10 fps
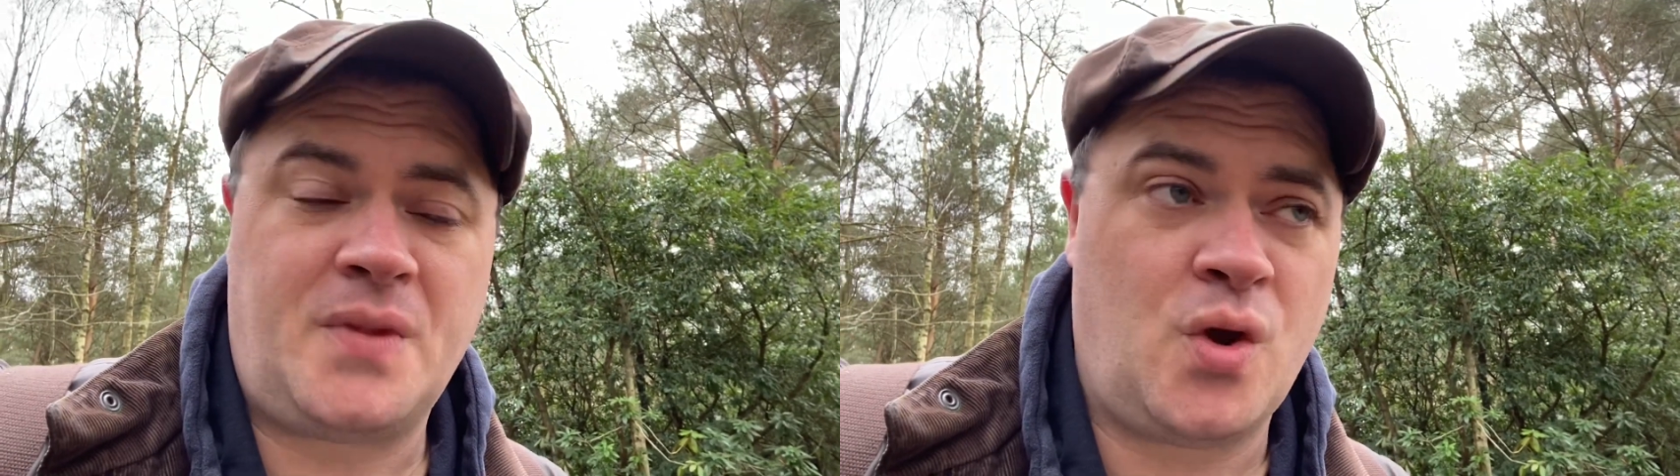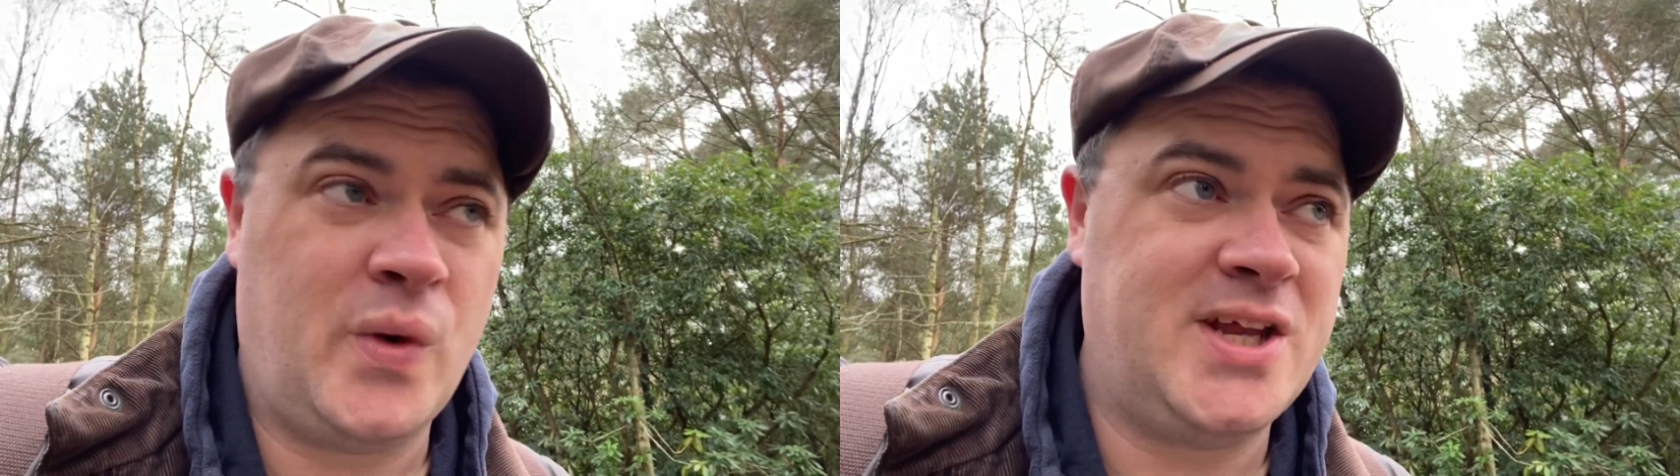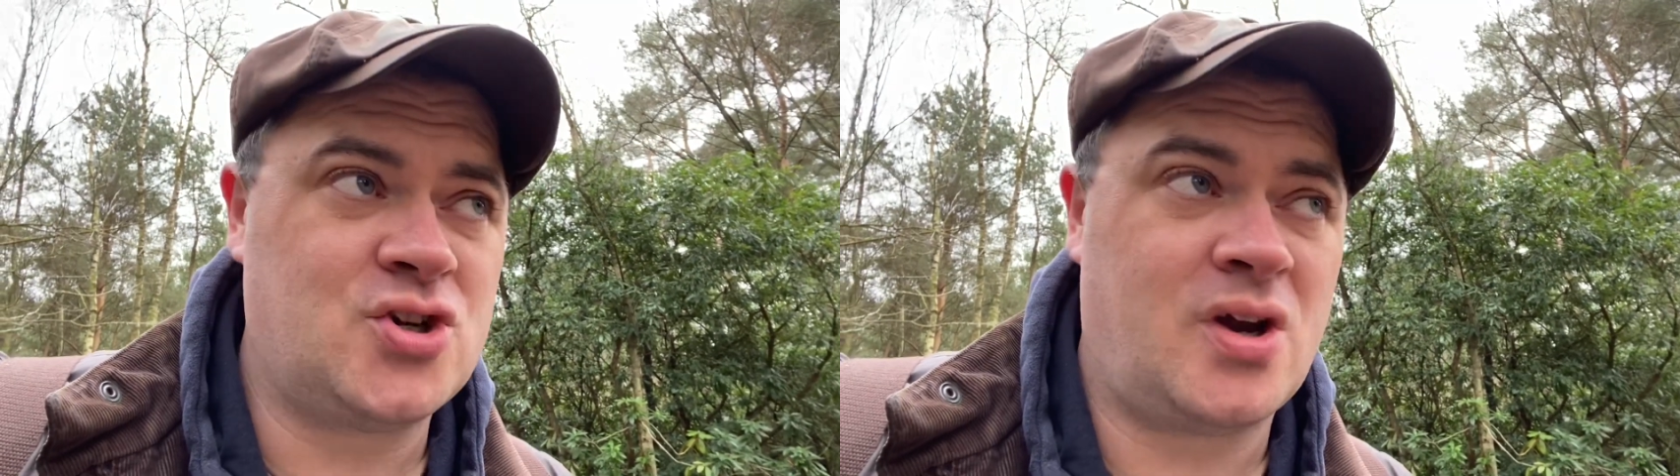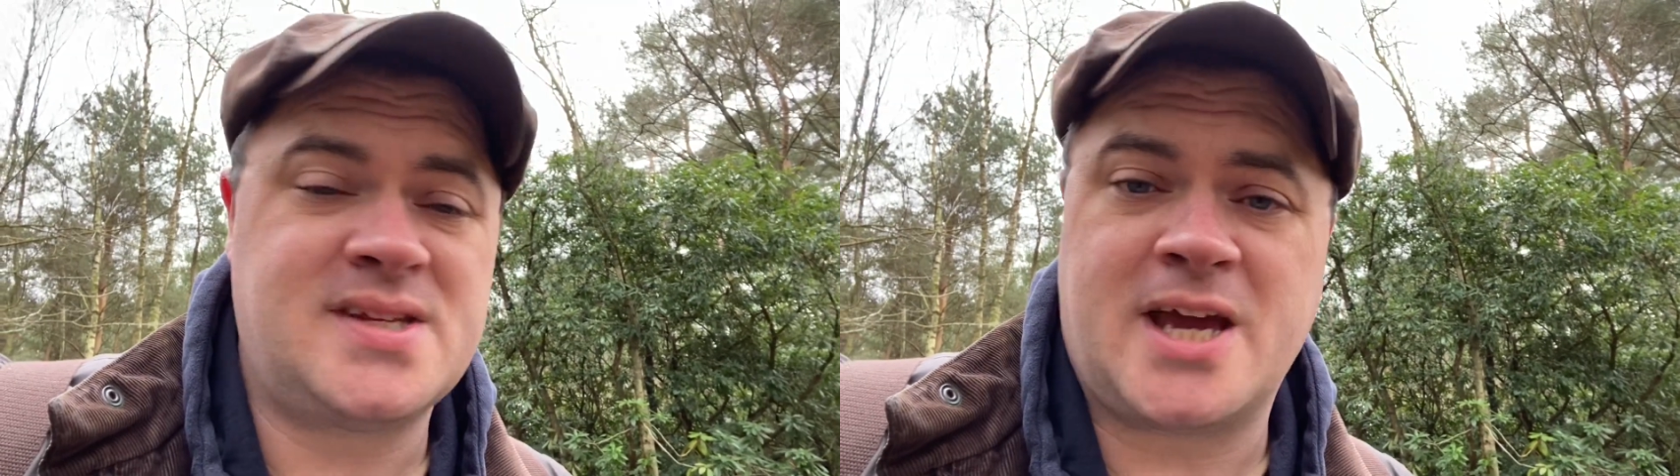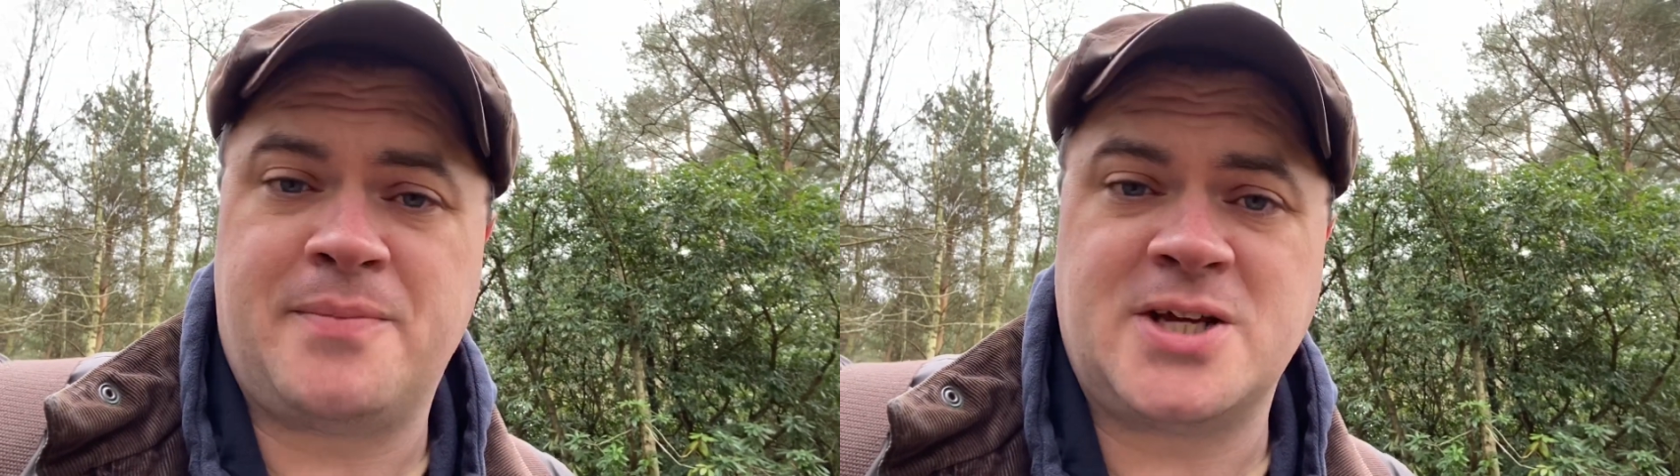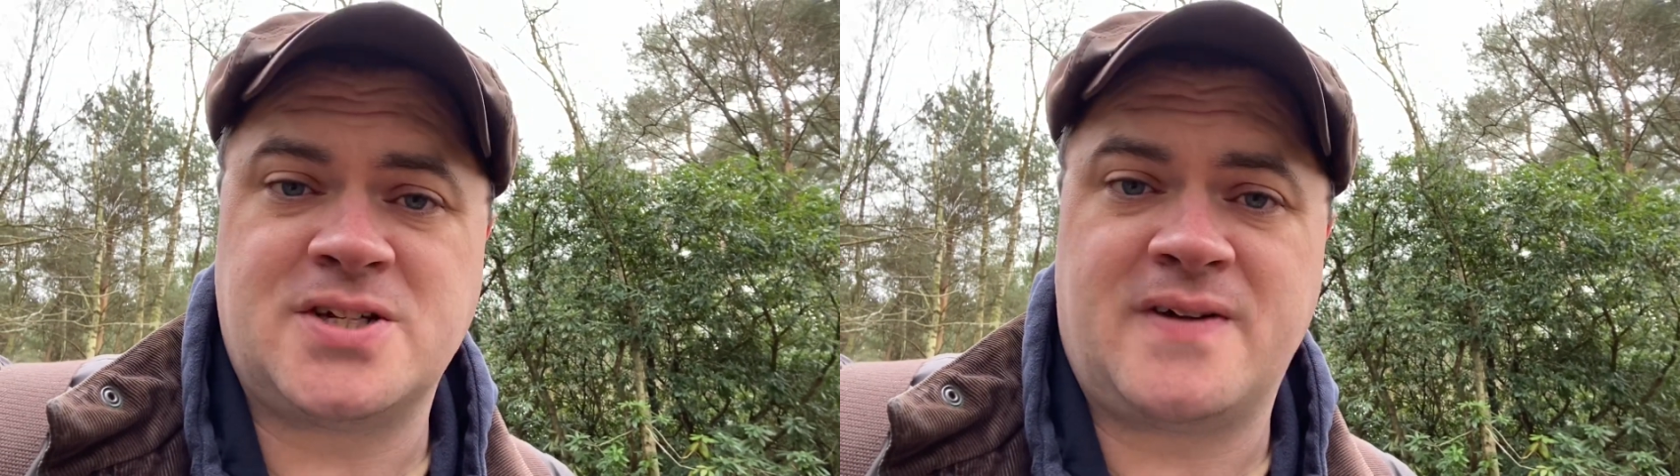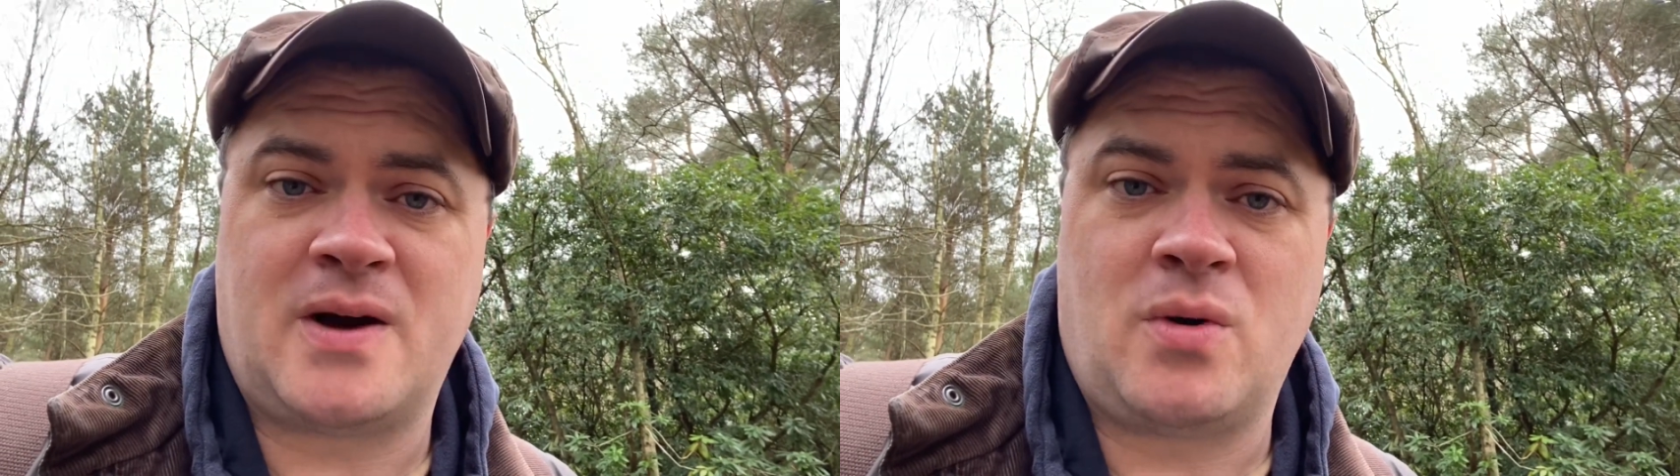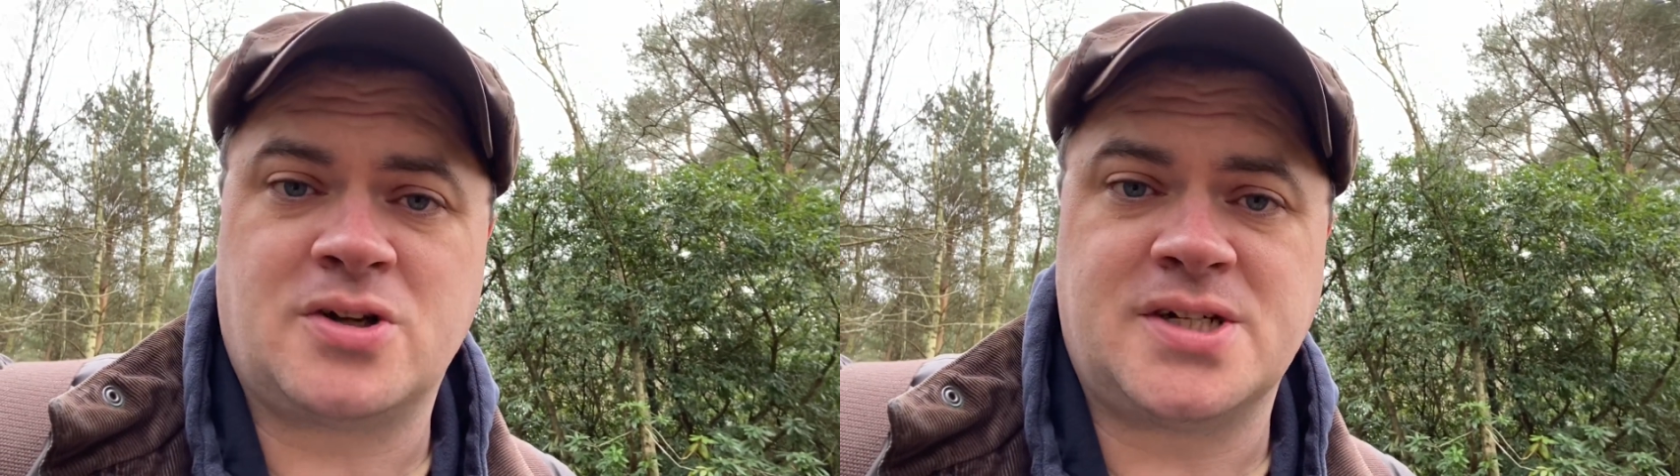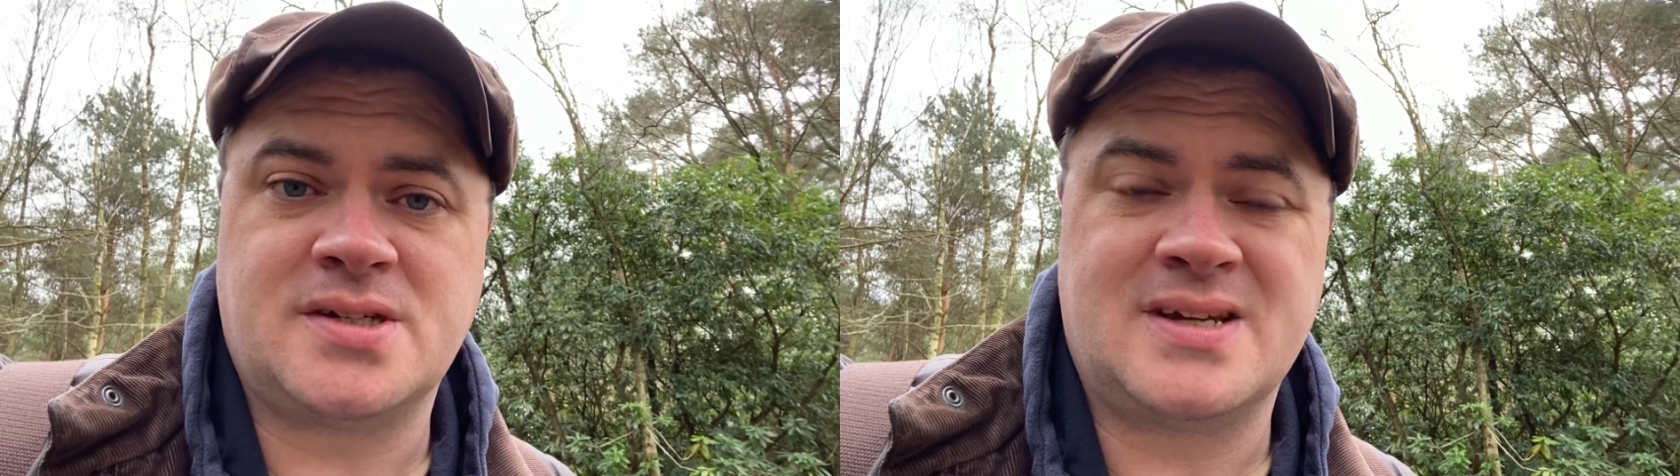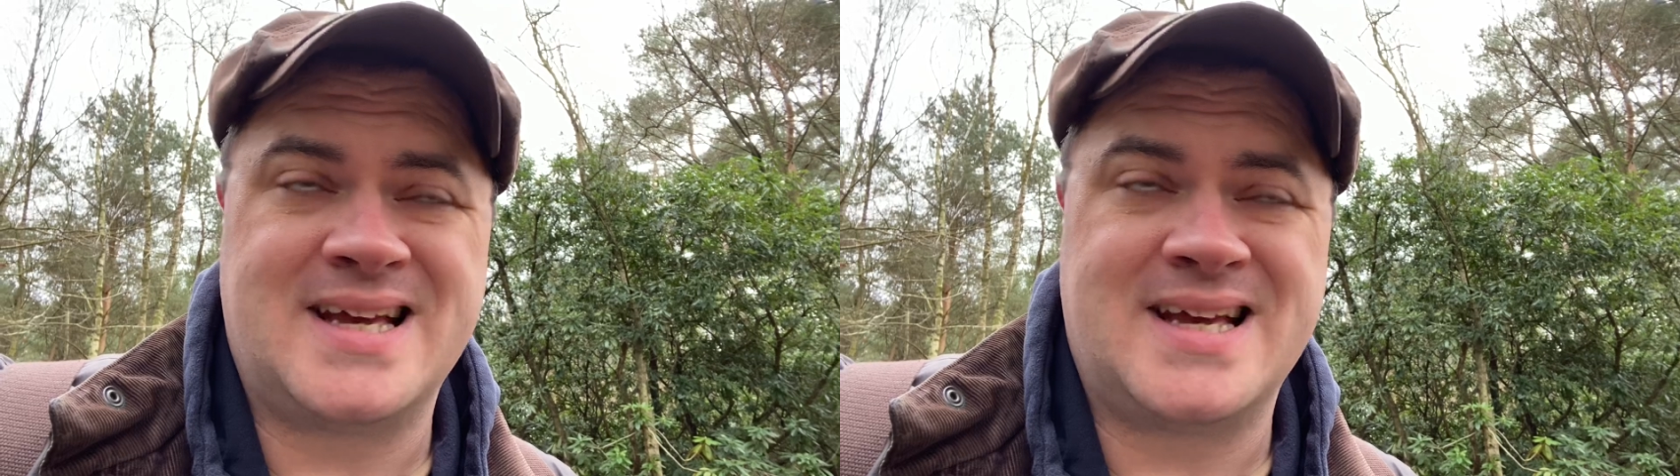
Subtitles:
we enjoy taking pictures of our watches,